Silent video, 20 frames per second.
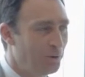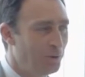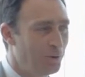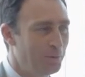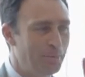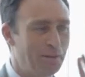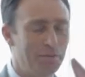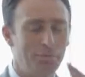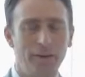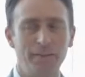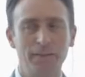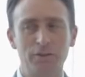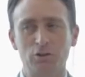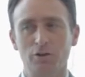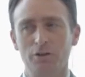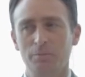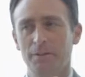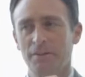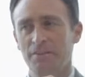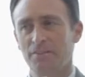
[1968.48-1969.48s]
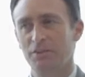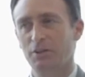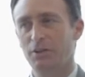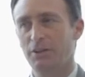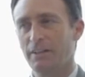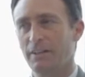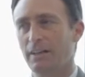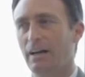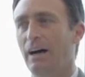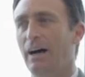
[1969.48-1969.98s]
When my father told me the
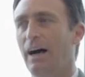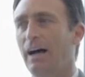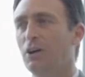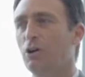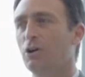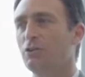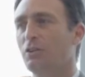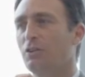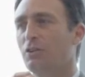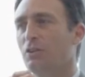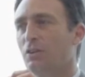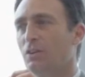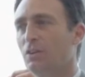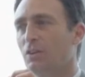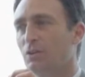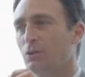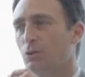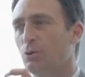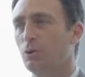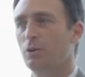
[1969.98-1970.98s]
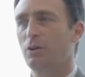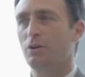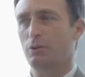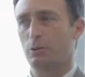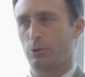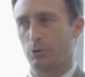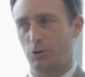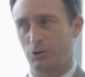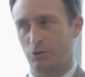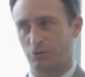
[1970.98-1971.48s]
story, I got two
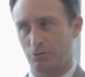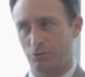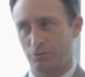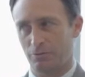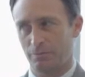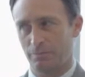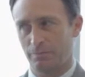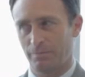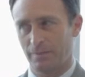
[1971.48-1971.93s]
conclusions.